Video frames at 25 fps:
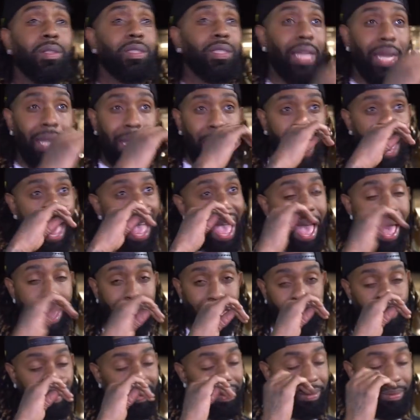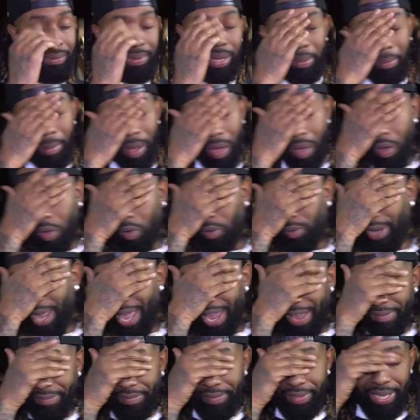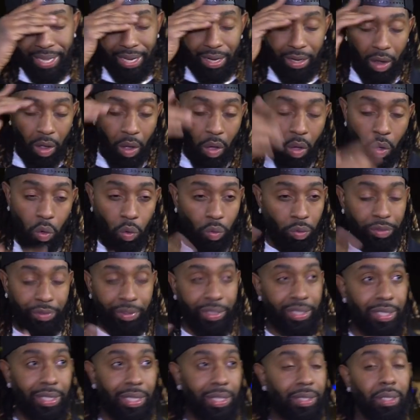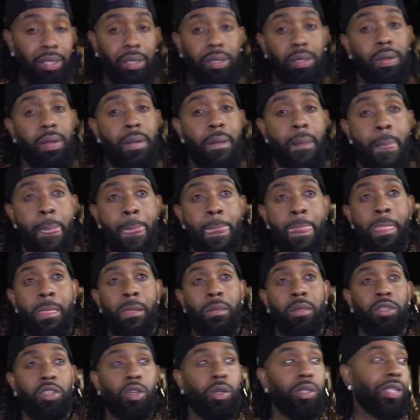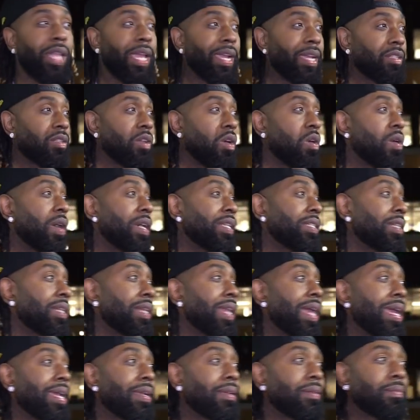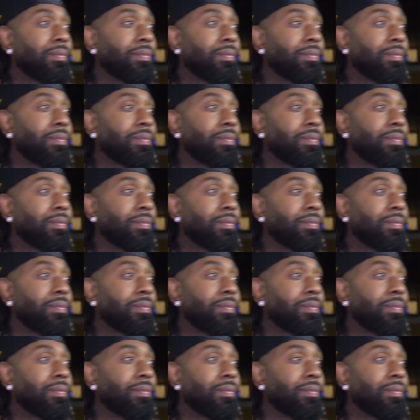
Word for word: It's like, I, I like my whole life did a whole three sixty. So it's like, it's hard to like